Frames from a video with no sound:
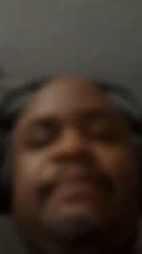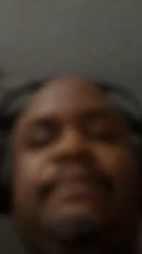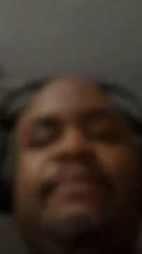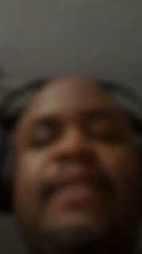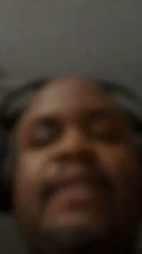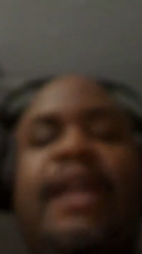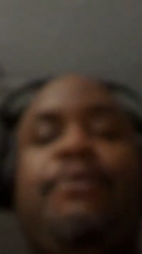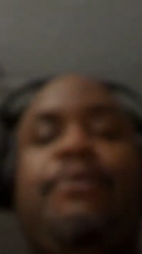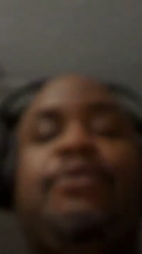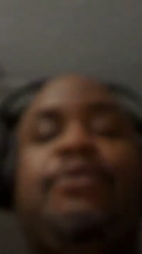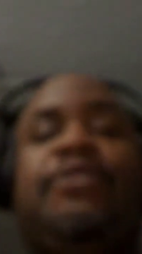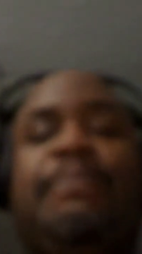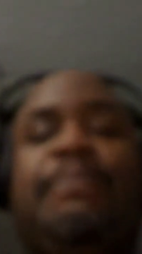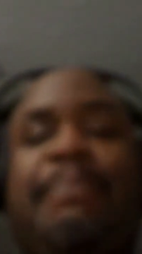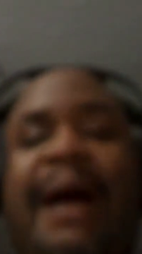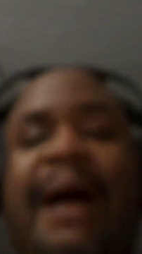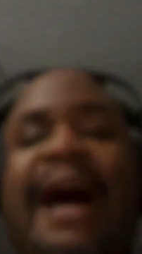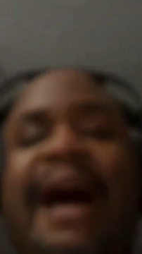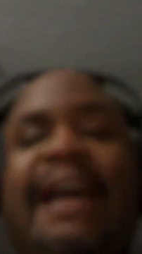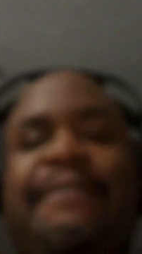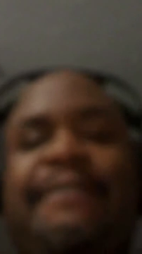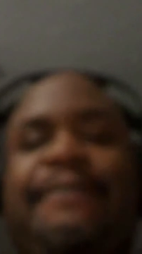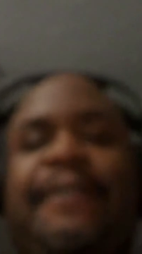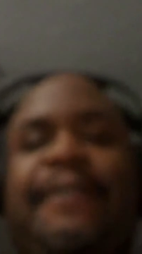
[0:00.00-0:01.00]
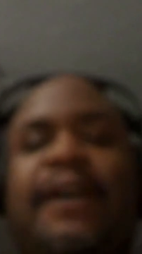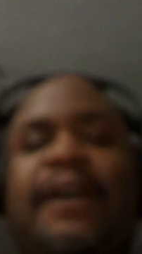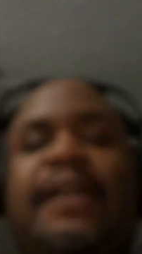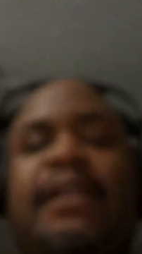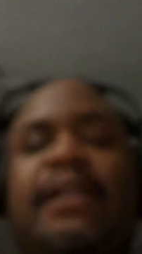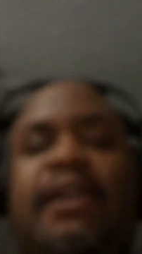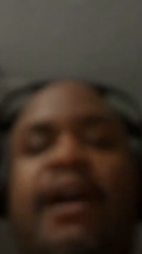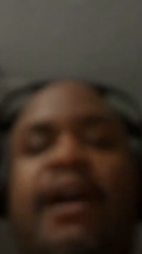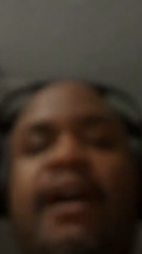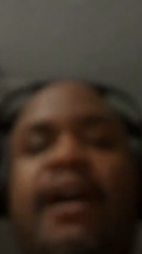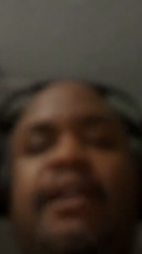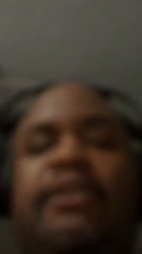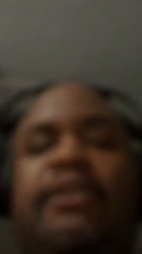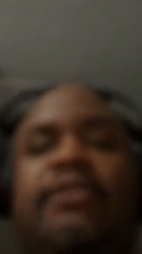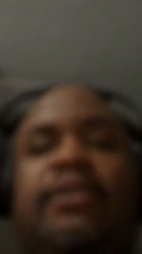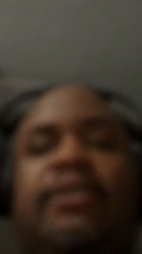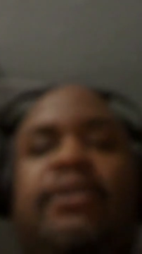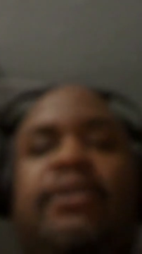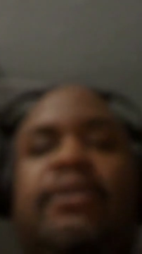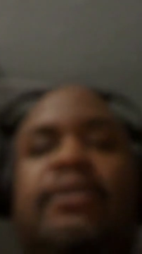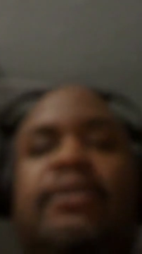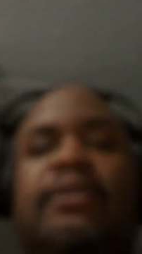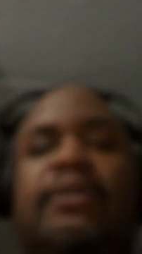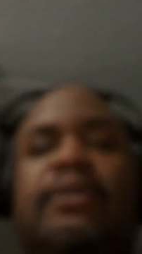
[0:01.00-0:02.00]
It was my fucking article.